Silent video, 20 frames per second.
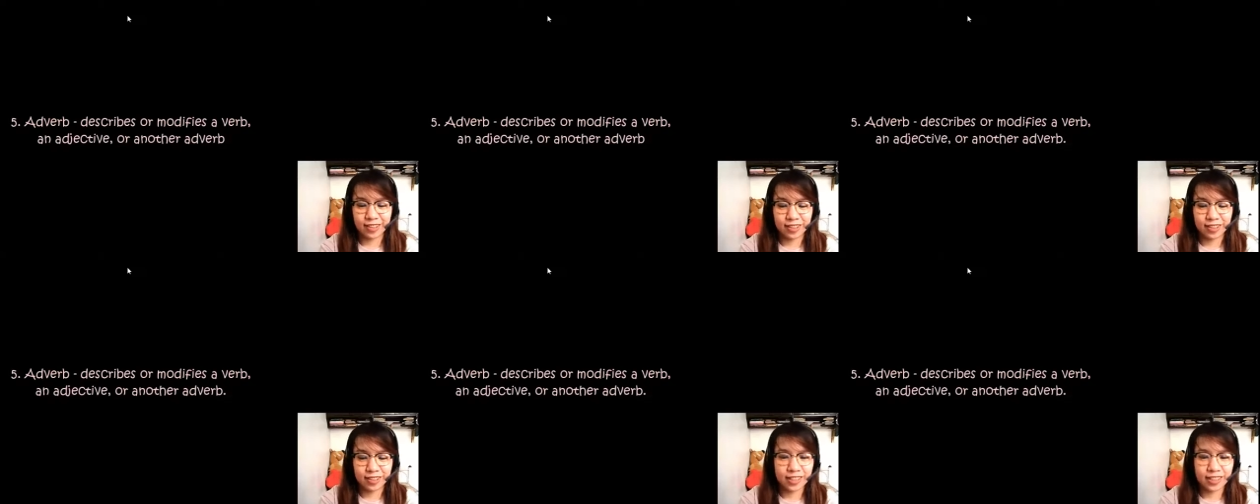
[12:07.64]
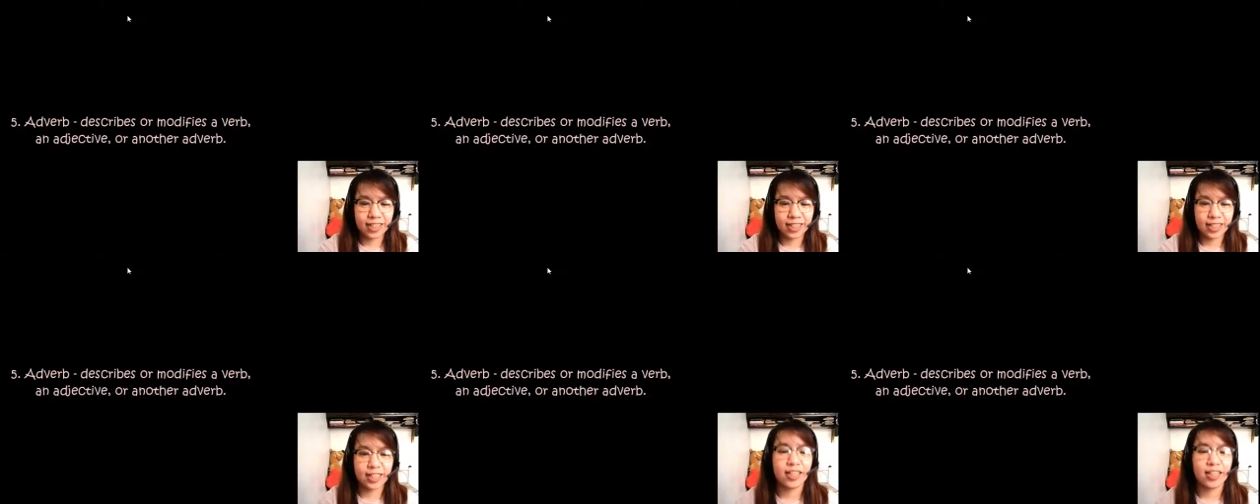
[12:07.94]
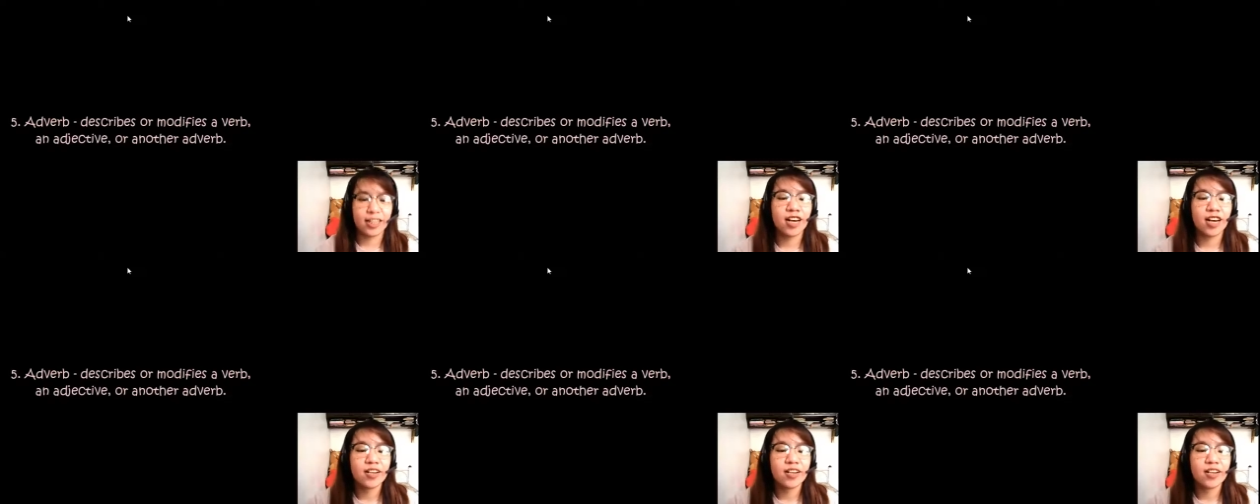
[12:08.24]
Okay,
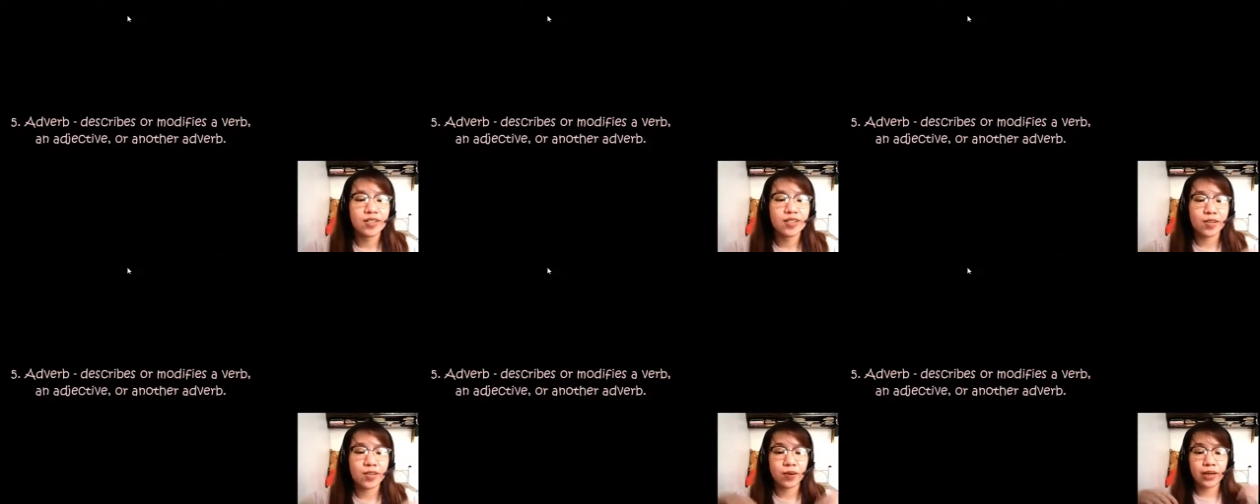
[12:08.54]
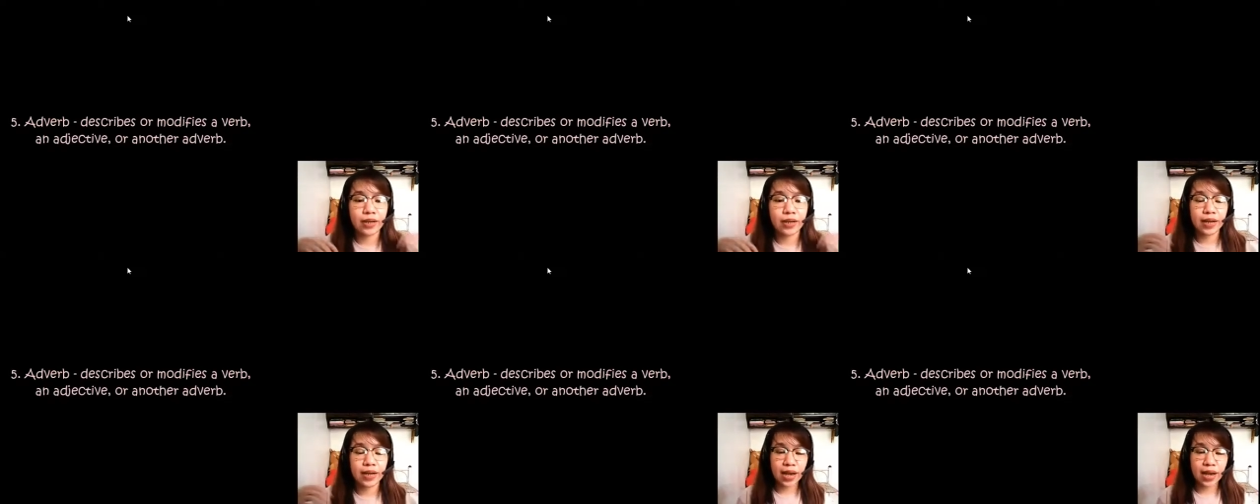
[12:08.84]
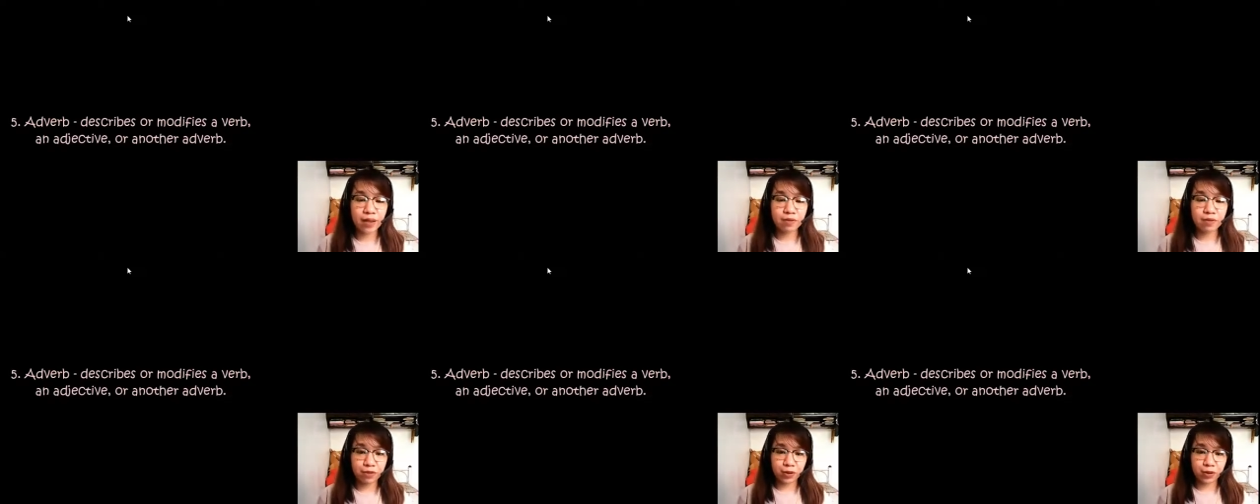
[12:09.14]
so an
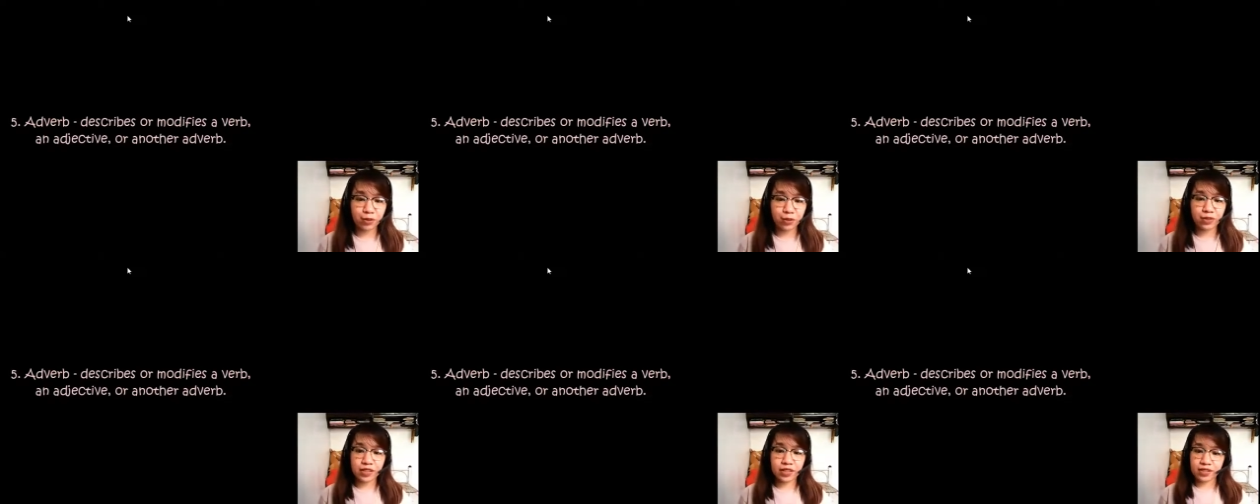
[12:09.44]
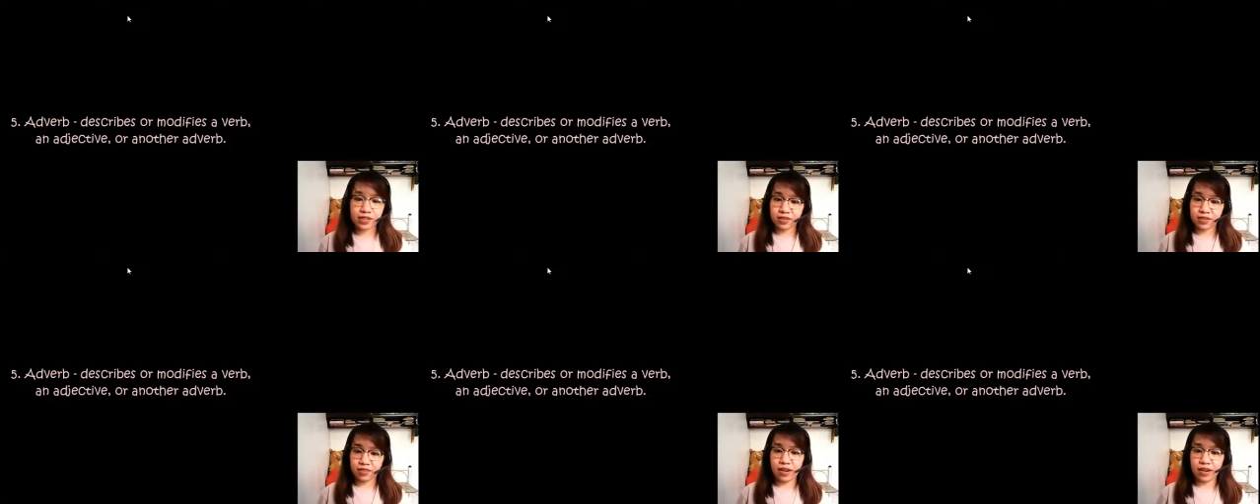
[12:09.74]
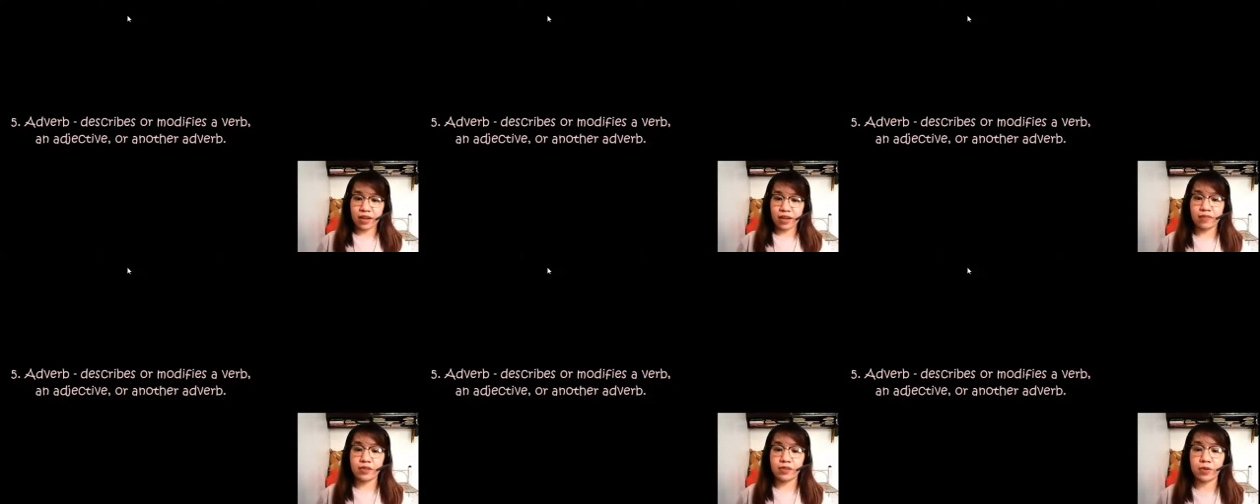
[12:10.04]
adverb
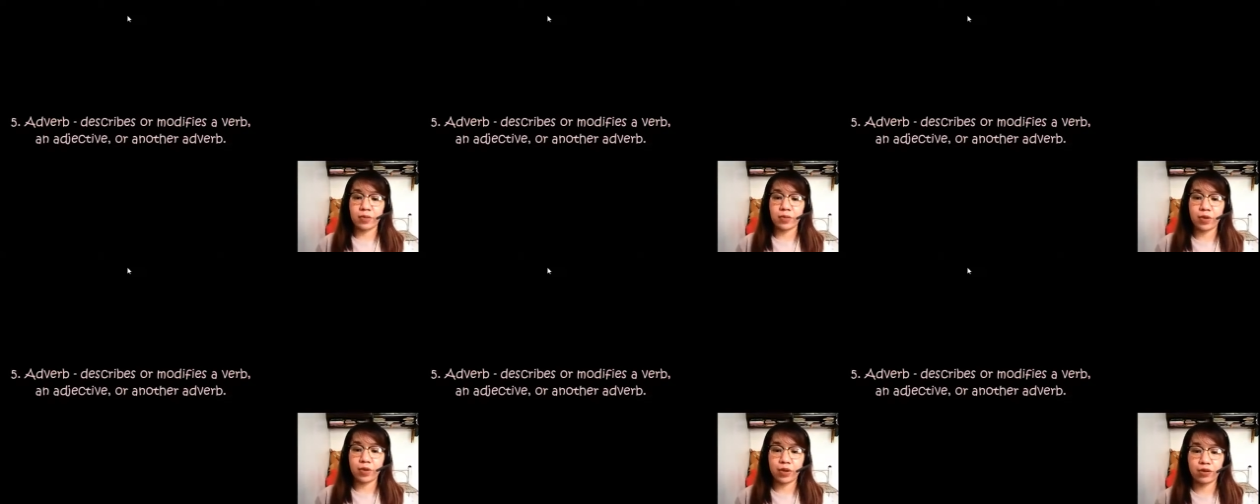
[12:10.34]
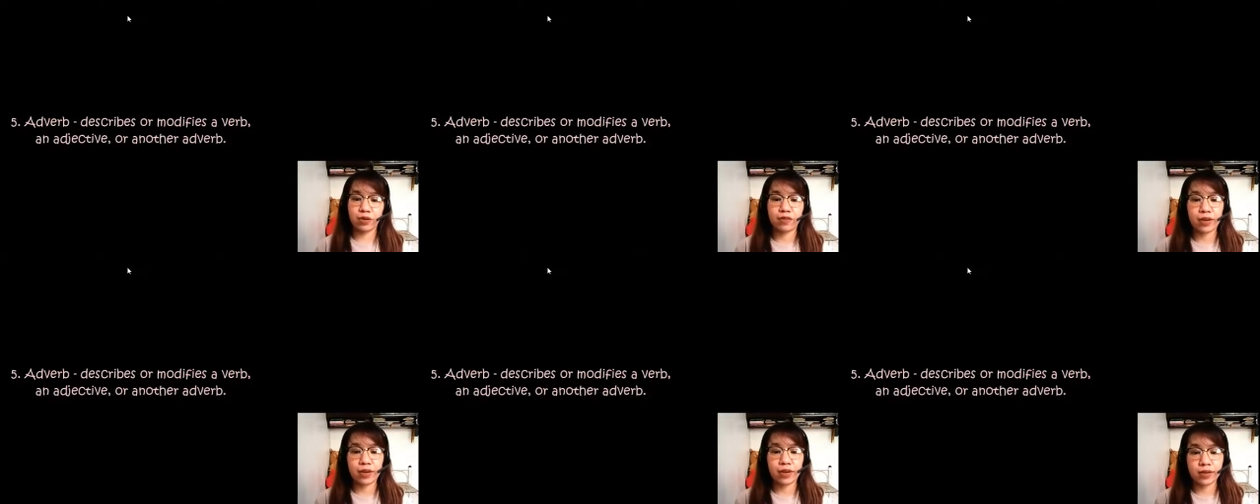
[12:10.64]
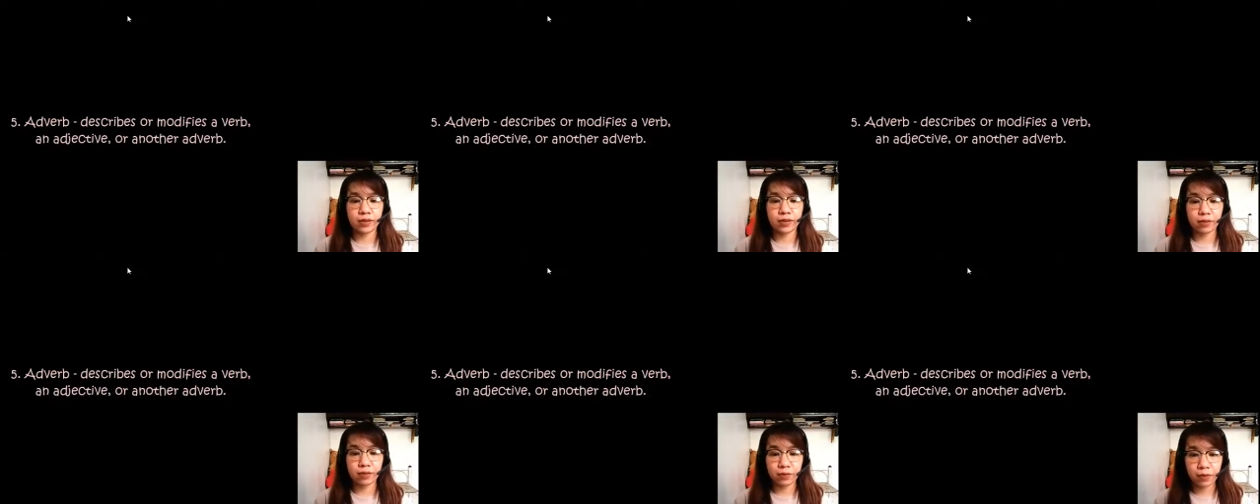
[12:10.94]
describes or
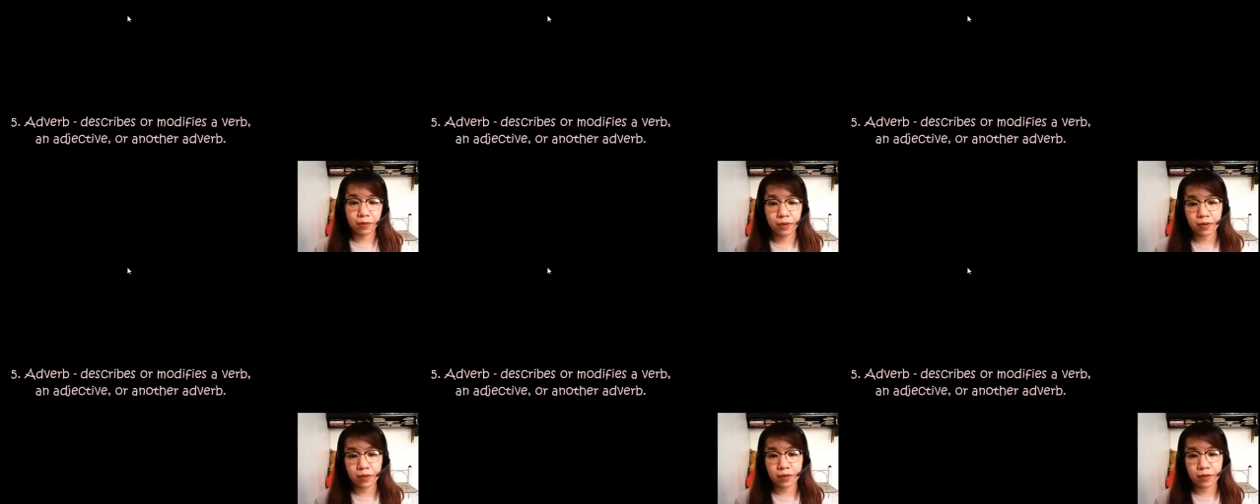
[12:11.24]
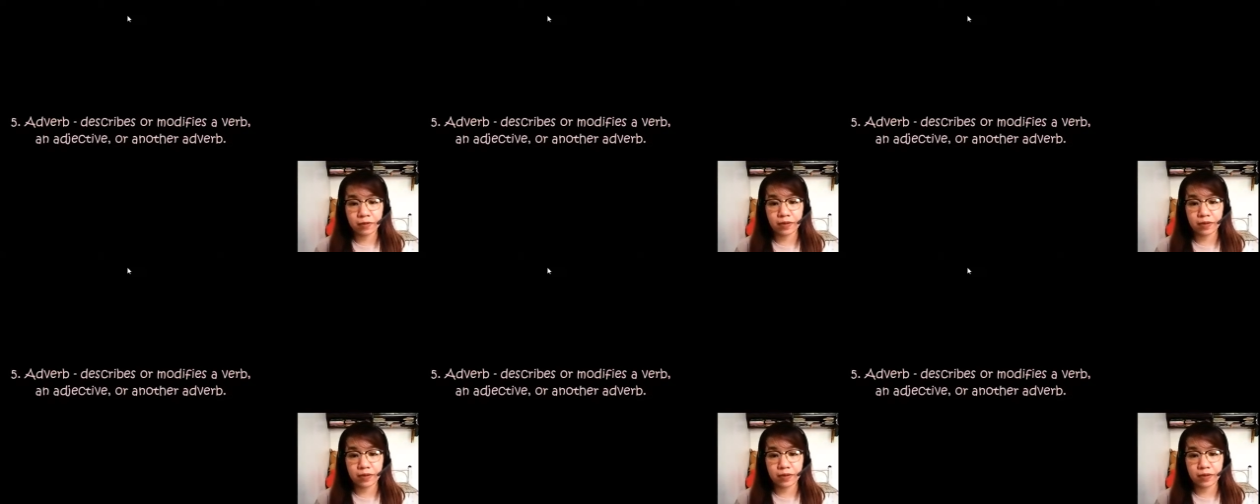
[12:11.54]
modifies a verb,